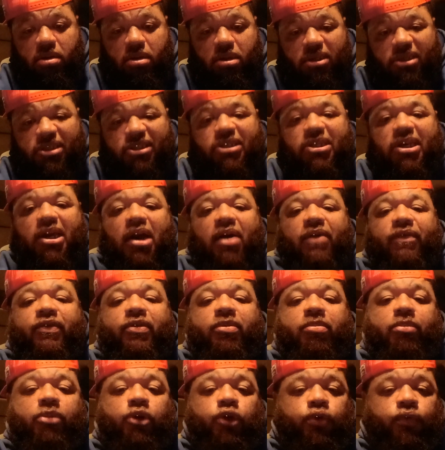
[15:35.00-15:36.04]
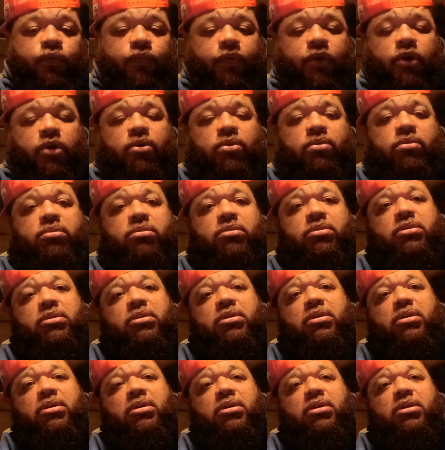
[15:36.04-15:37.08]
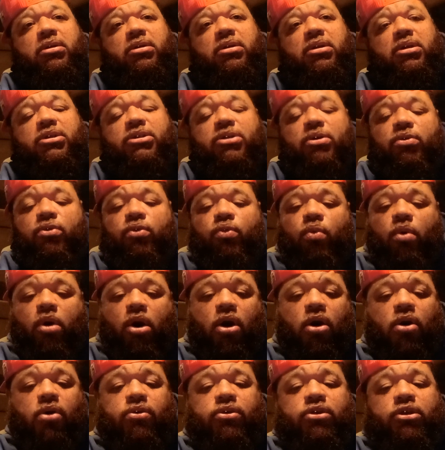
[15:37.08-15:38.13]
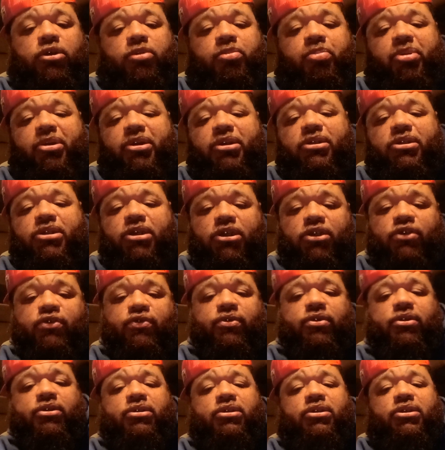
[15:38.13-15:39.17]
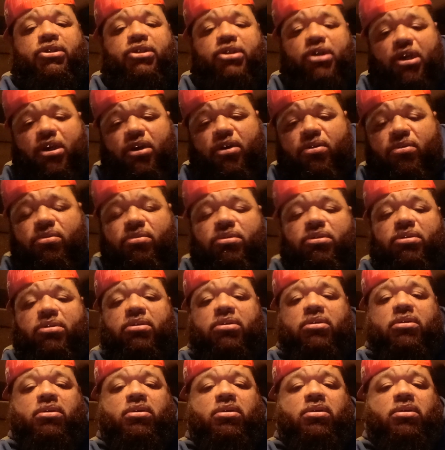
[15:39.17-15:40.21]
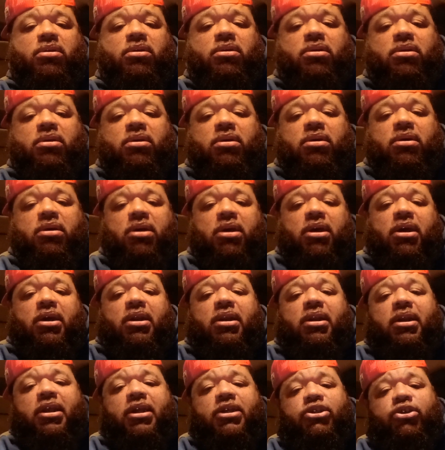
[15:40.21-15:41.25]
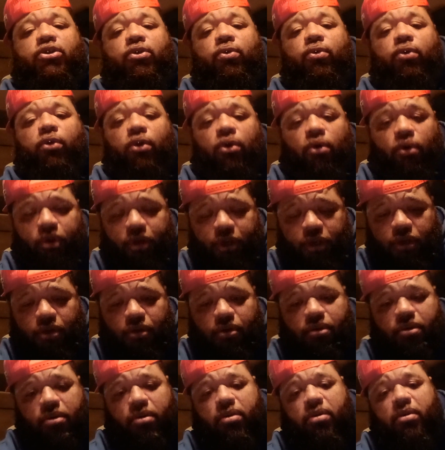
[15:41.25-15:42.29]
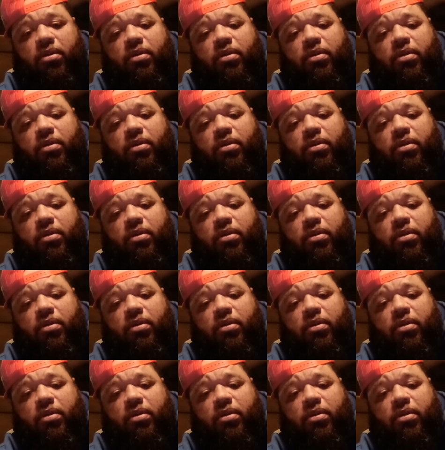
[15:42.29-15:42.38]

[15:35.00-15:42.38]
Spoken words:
Stay off them blue phones that's on the walls in the penitentiaries and the jails, and let your lawyer